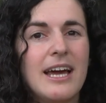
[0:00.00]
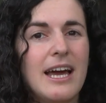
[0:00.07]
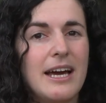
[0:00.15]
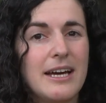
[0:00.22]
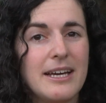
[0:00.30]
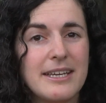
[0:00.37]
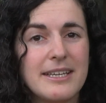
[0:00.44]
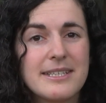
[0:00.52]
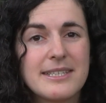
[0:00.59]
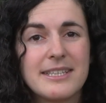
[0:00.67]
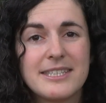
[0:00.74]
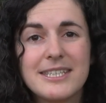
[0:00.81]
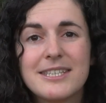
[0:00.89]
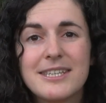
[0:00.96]
uh, is
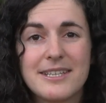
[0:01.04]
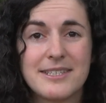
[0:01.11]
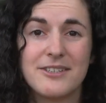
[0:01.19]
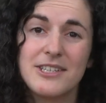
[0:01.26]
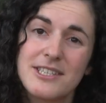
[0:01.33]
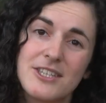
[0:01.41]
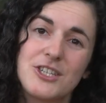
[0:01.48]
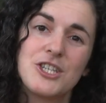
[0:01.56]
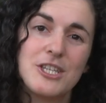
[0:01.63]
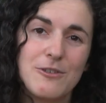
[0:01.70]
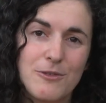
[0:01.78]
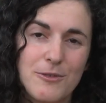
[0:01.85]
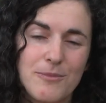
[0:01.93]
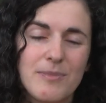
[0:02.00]
indeed as a Zariski
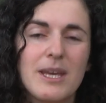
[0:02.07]
sheaf.